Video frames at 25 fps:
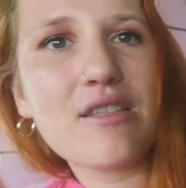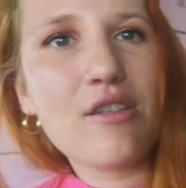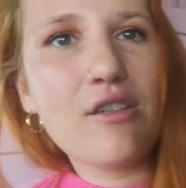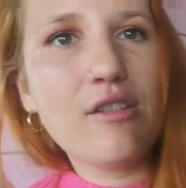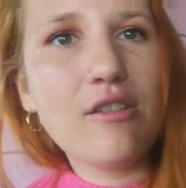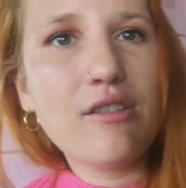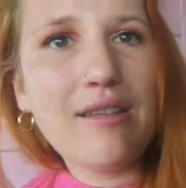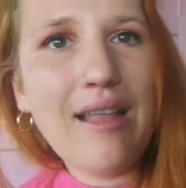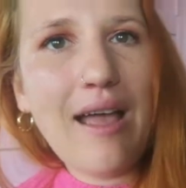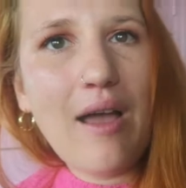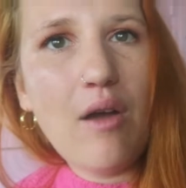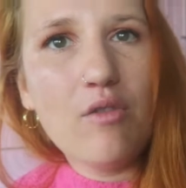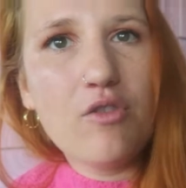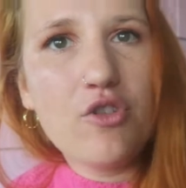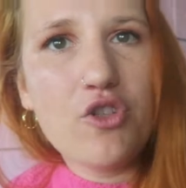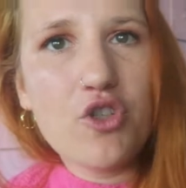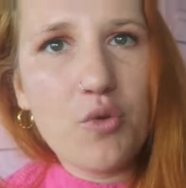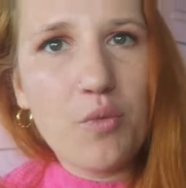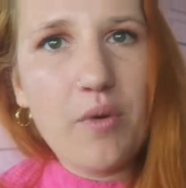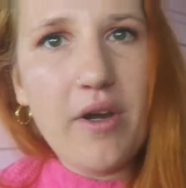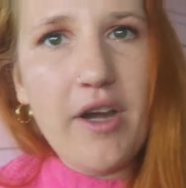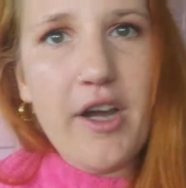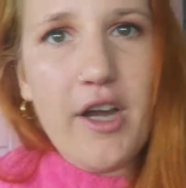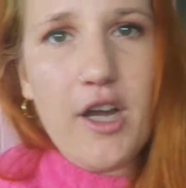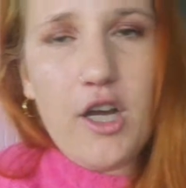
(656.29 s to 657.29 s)
little
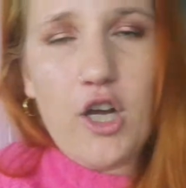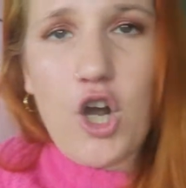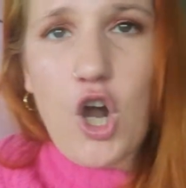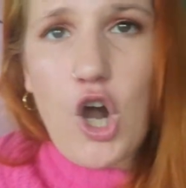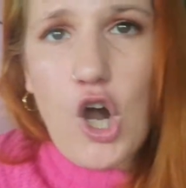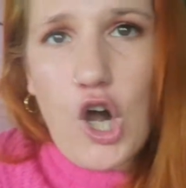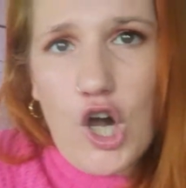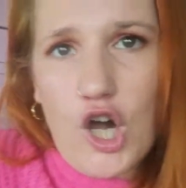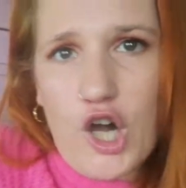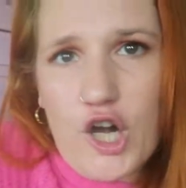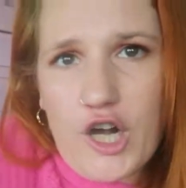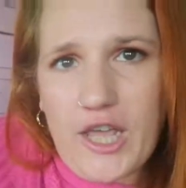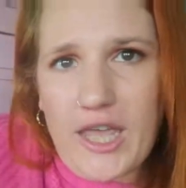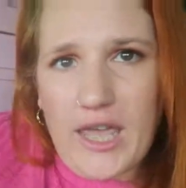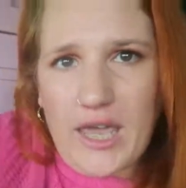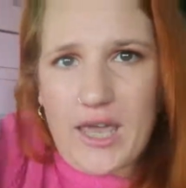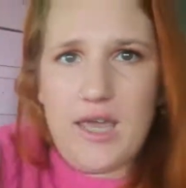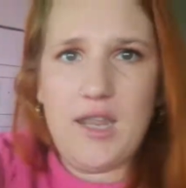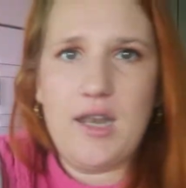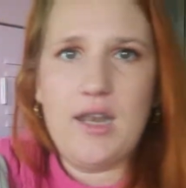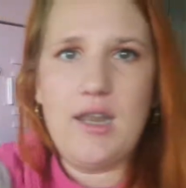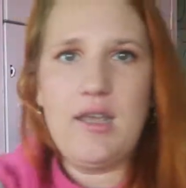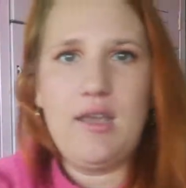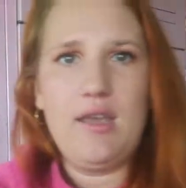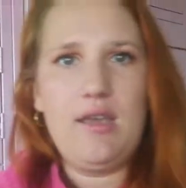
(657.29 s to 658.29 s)
loungewear
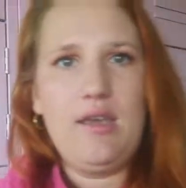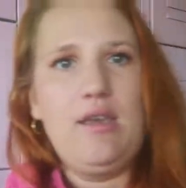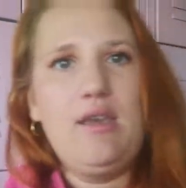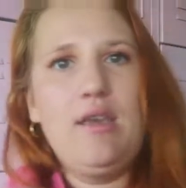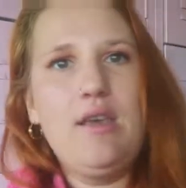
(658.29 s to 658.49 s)
cardigan.